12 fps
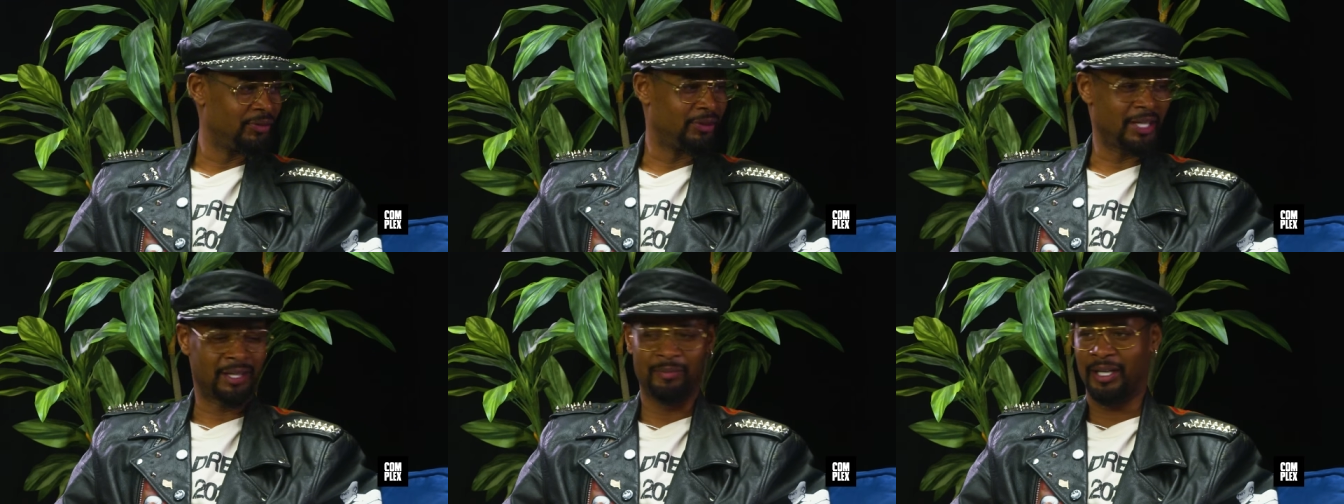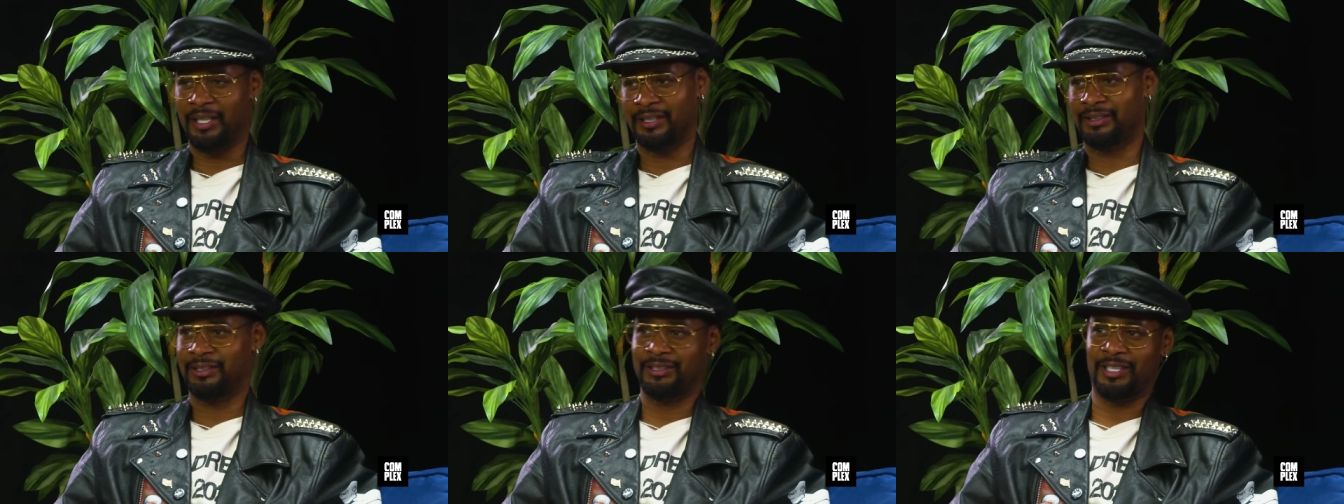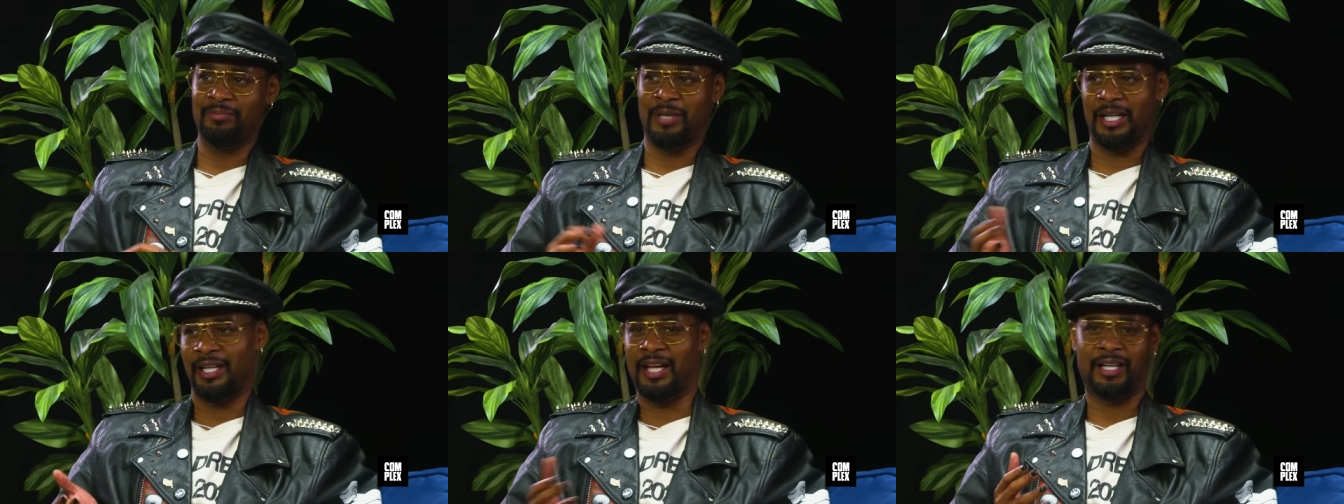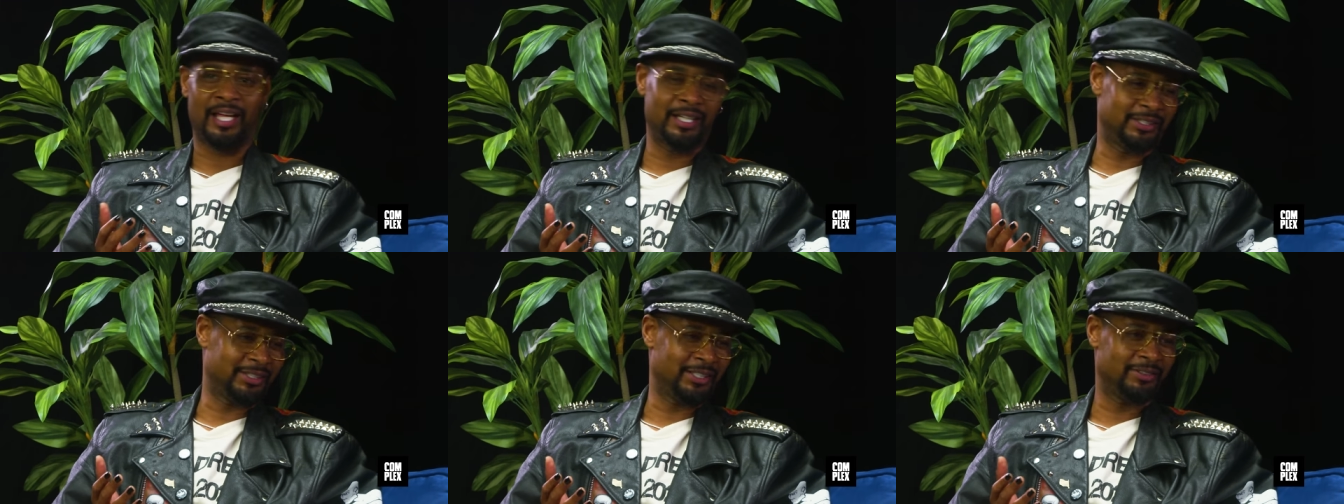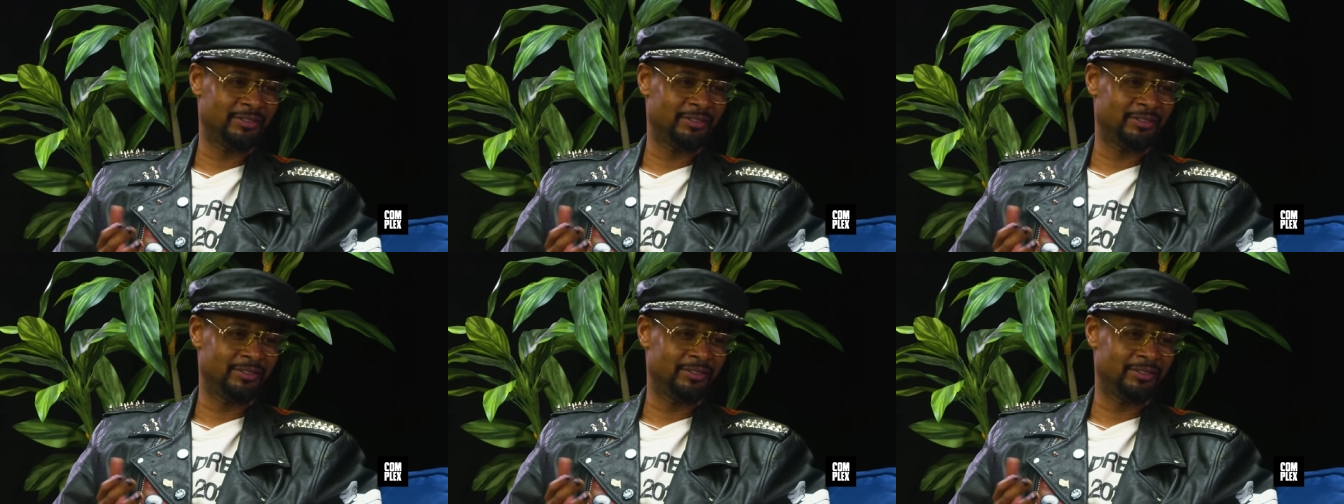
if you think about it, because it's somebody that likes